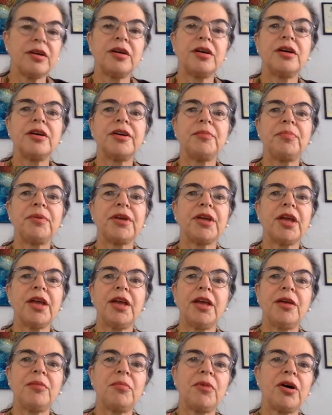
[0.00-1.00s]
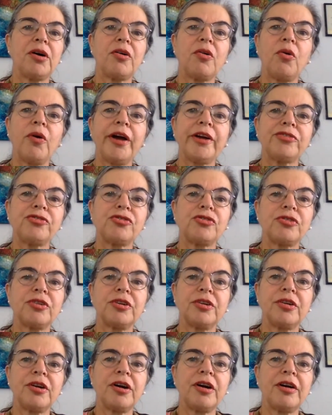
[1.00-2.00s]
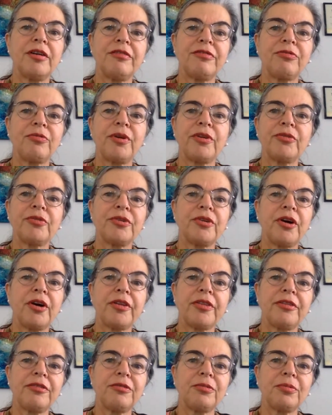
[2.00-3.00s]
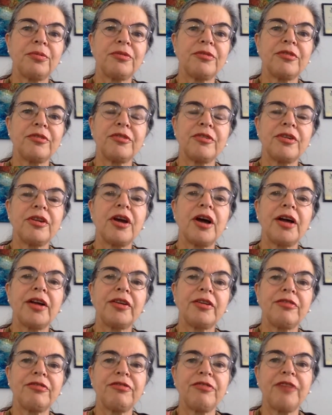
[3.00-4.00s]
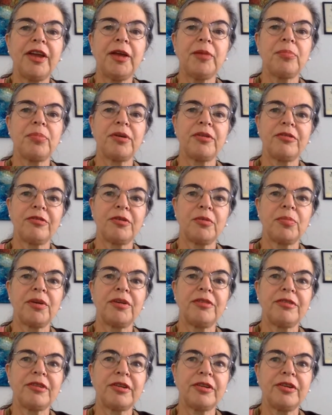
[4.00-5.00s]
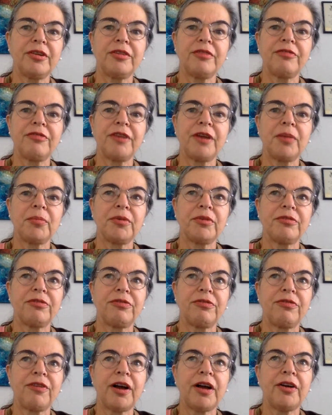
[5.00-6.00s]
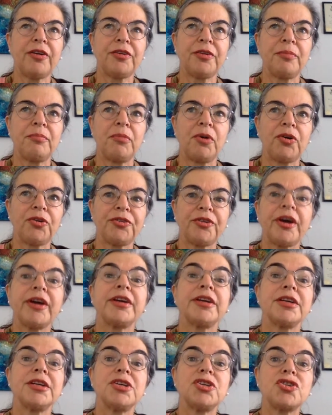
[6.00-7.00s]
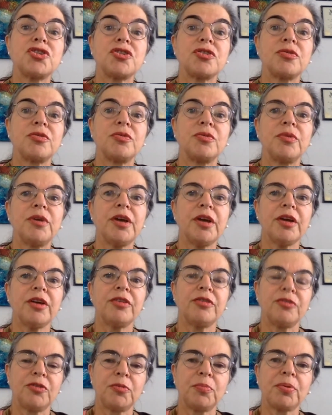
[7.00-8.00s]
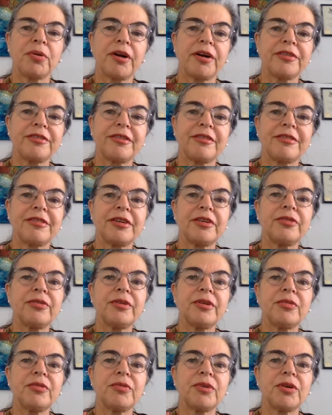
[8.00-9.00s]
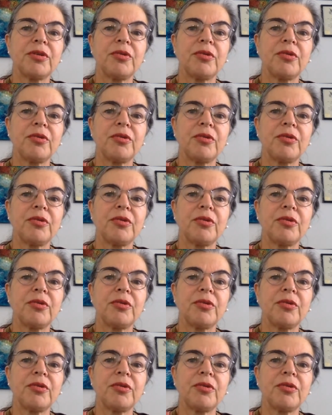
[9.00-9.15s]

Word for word: it became a question of whether or not this was a denial of FAPE. And so basically the family filed a multi-issue due process hearing